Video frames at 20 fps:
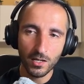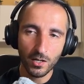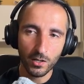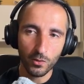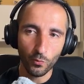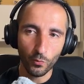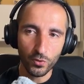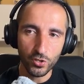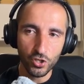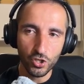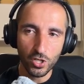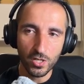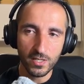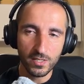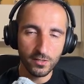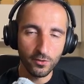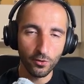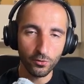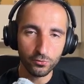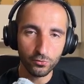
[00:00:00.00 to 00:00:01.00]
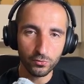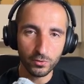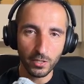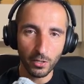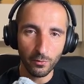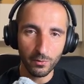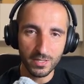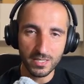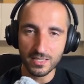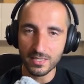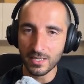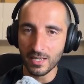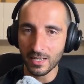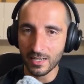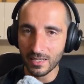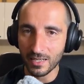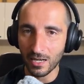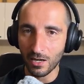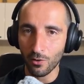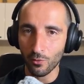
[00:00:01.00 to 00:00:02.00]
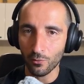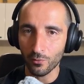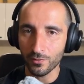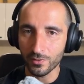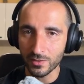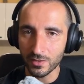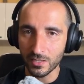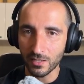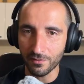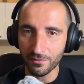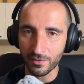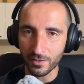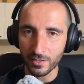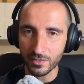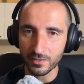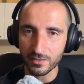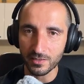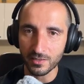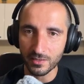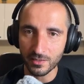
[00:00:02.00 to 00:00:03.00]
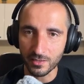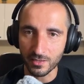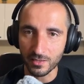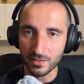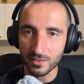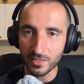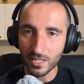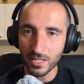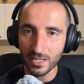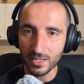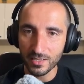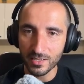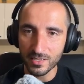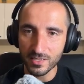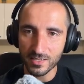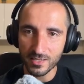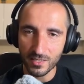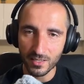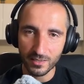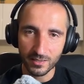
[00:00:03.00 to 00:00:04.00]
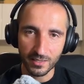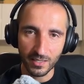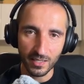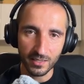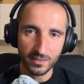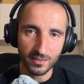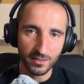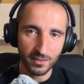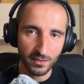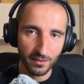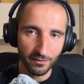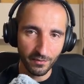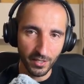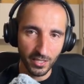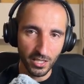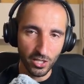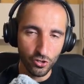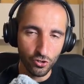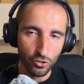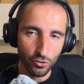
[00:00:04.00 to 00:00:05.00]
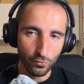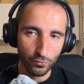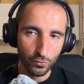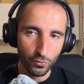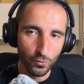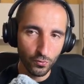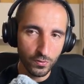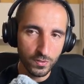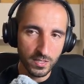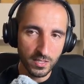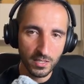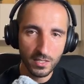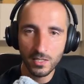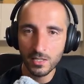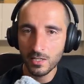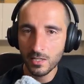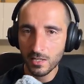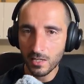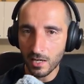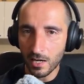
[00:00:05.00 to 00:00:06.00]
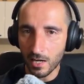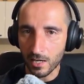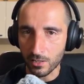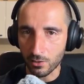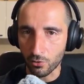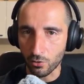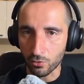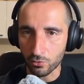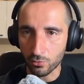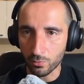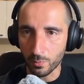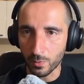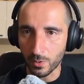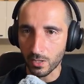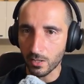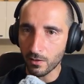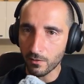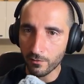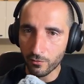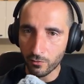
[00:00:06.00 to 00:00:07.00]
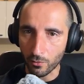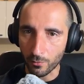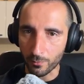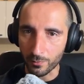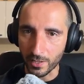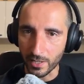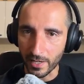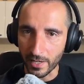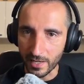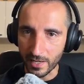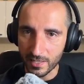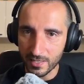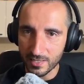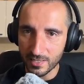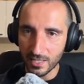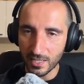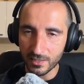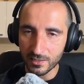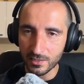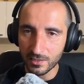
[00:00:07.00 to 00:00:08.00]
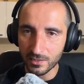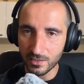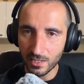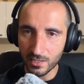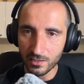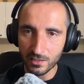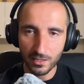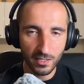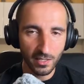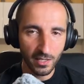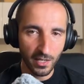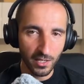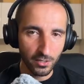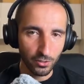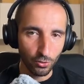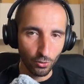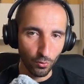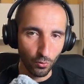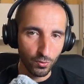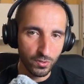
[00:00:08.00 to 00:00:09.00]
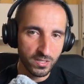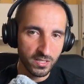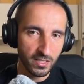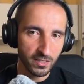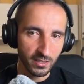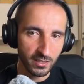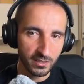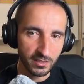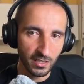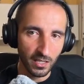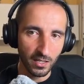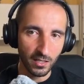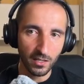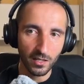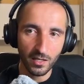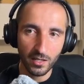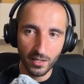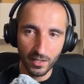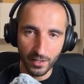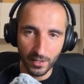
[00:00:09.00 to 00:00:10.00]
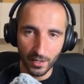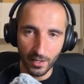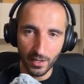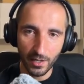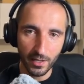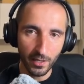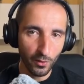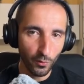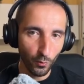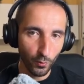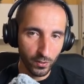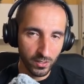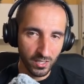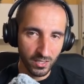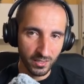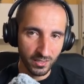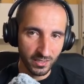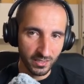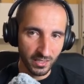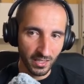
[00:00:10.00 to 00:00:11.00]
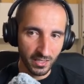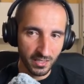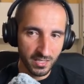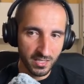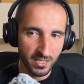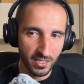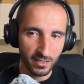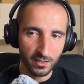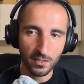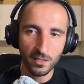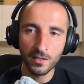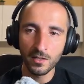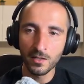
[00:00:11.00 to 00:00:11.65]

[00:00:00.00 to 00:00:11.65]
which is going to tell us how different the tickers that the financial news are going to be from the extracted data and those that are really within the dataset.